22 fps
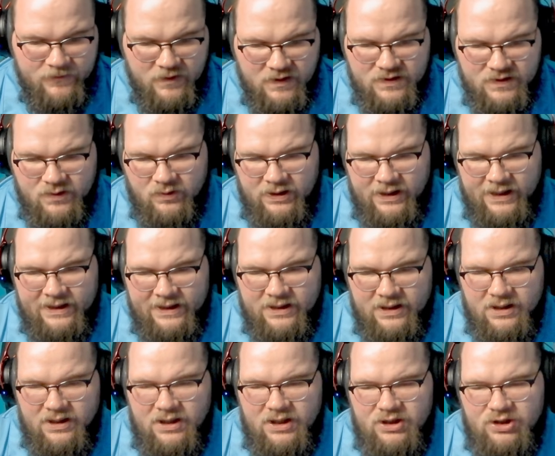So like
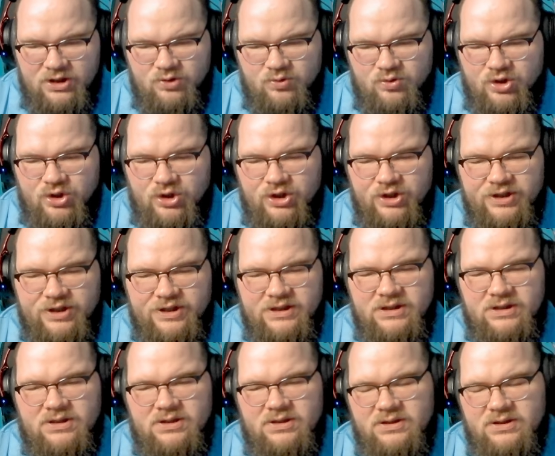you
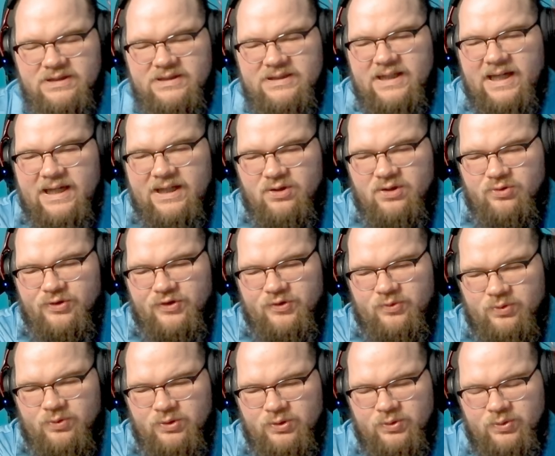could cycle
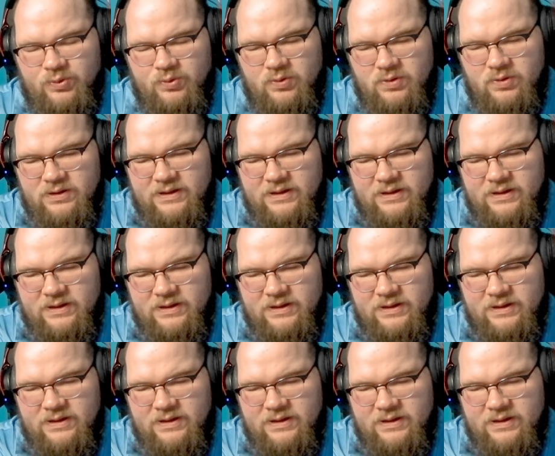through.